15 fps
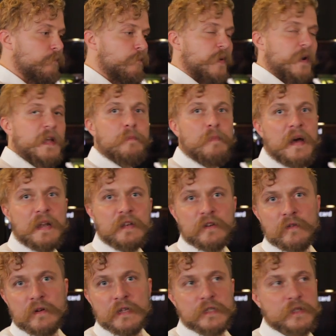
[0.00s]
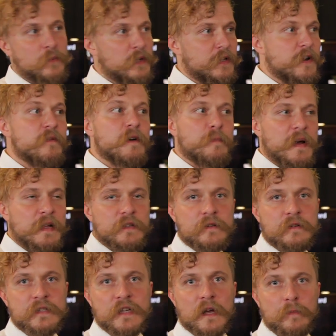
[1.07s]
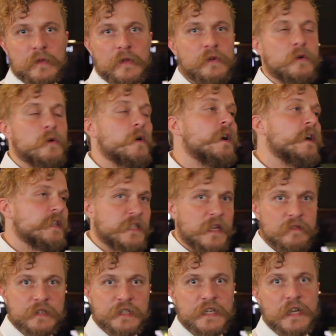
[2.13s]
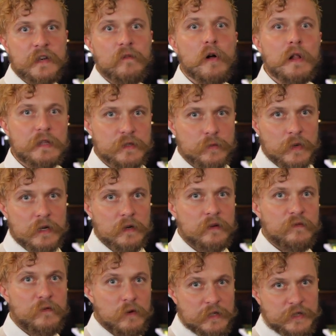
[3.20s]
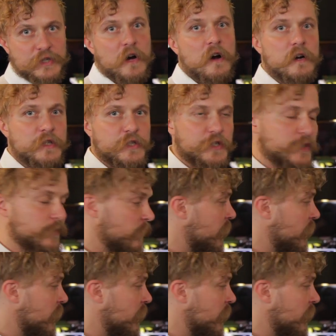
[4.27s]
brick batteries, whatever batteries, up to 17 volts when fully charged.